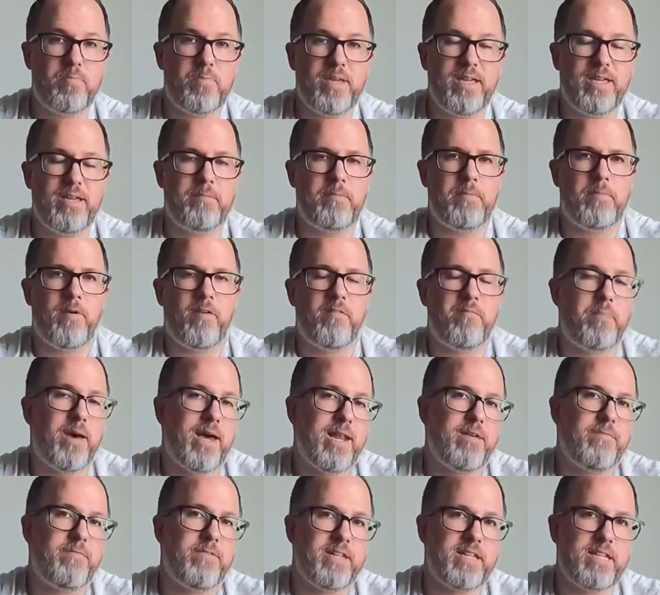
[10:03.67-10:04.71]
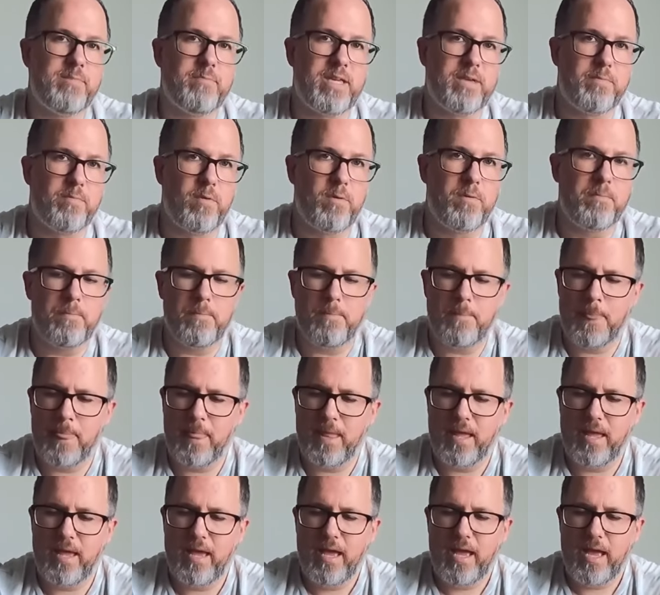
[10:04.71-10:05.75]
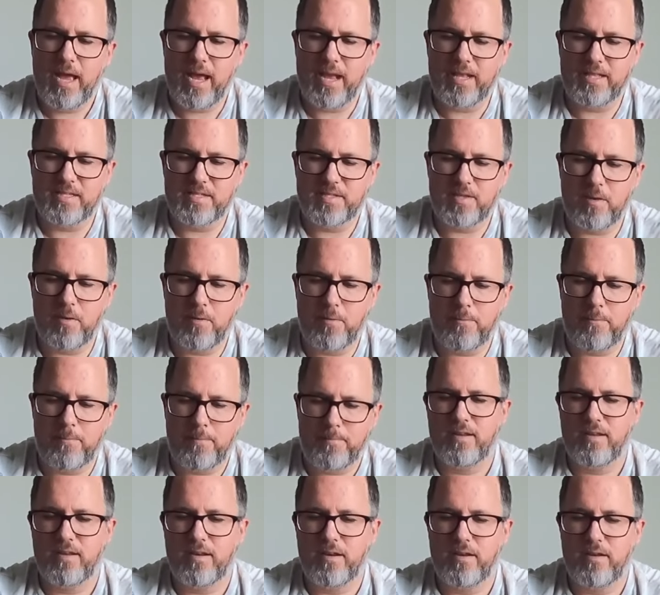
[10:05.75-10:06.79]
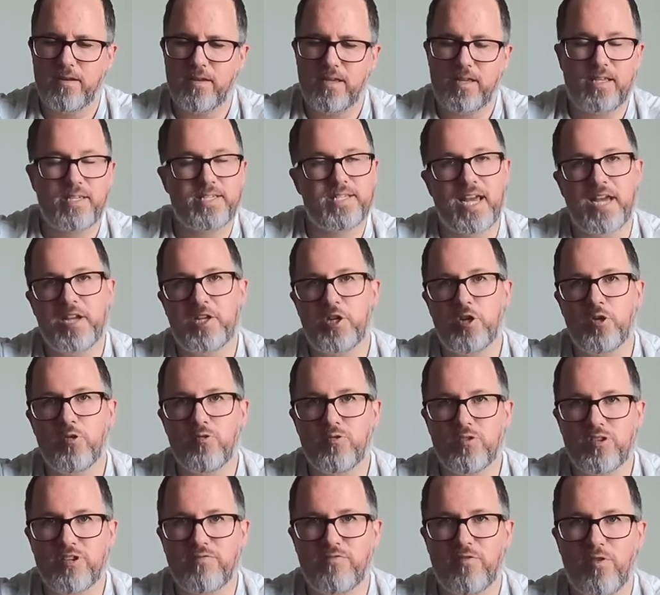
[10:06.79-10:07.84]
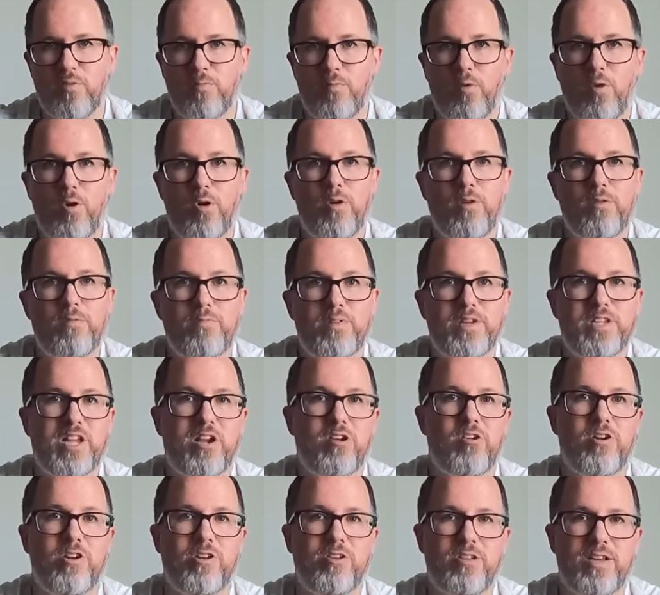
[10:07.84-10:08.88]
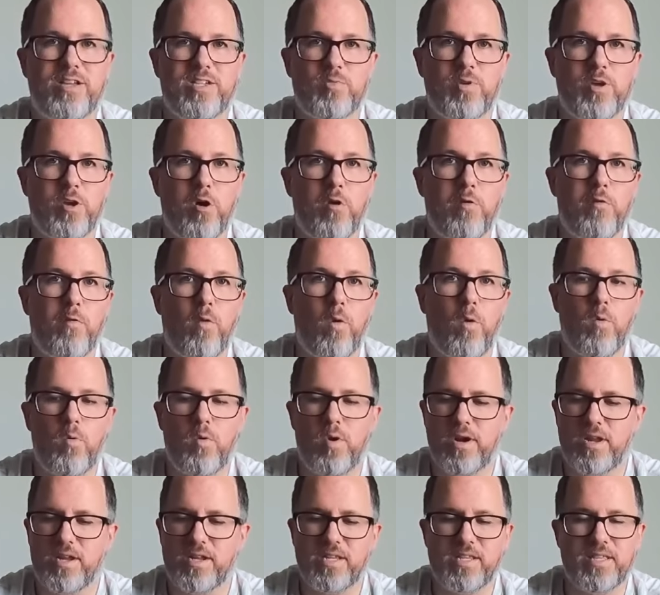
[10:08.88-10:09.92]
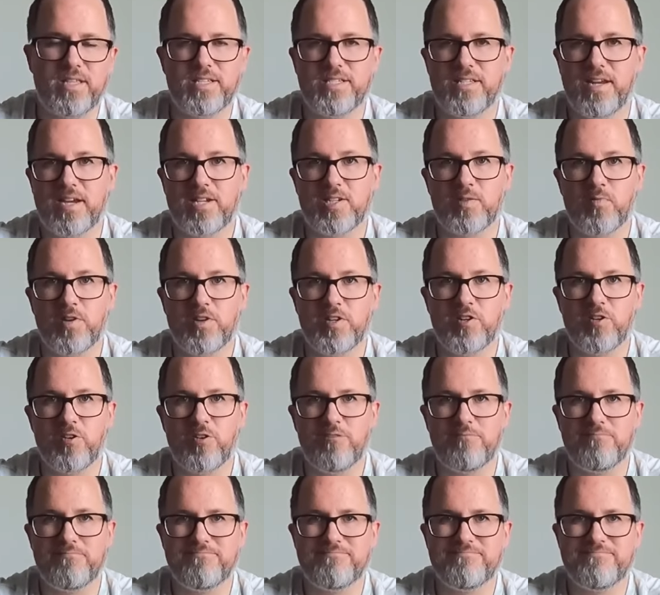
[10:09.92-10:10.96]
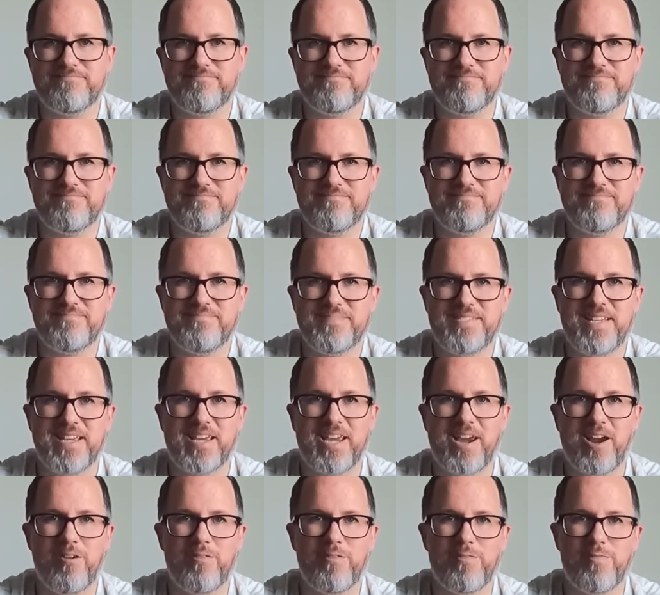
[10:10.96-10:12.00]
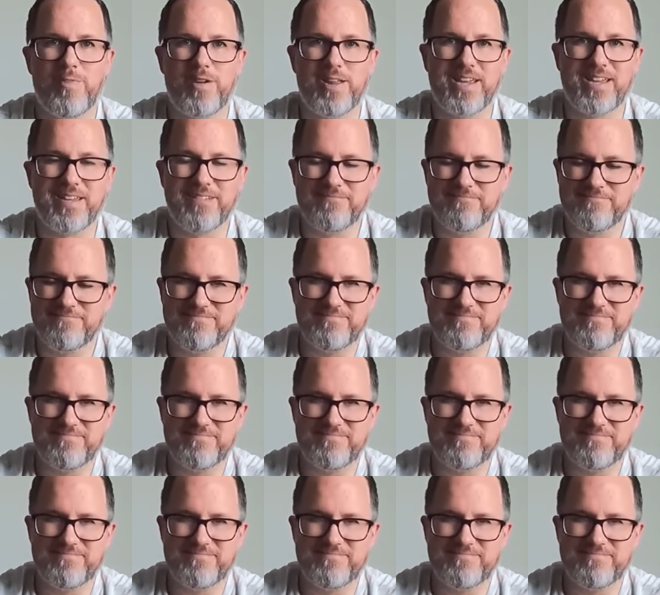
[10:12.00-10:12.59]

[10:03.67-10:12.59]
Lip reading: be of benefit to people. And so stay tuned for more material as we go forward into this next winter. Take care, everybody.